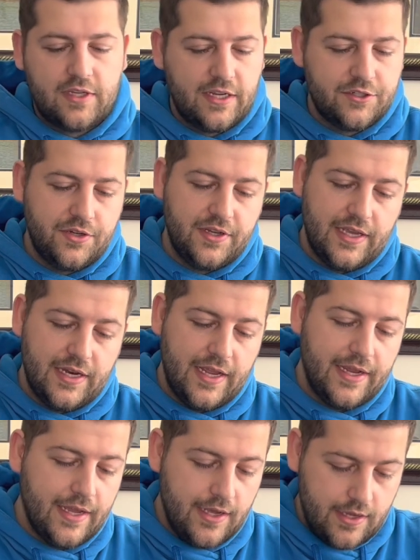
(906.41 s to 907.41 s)
I guess you get
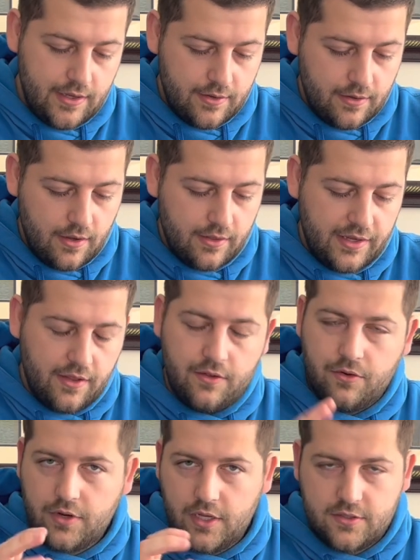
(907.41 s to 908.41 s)
a like a
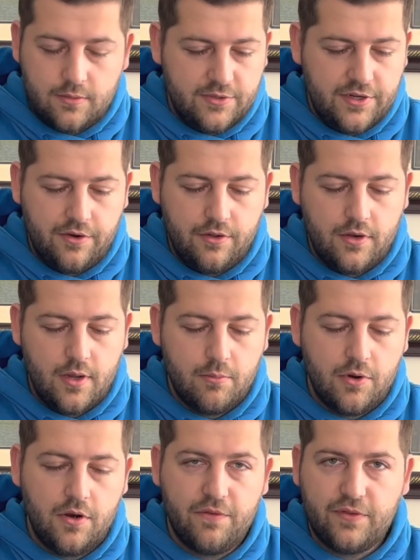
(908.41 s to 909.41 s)
little custom serial number,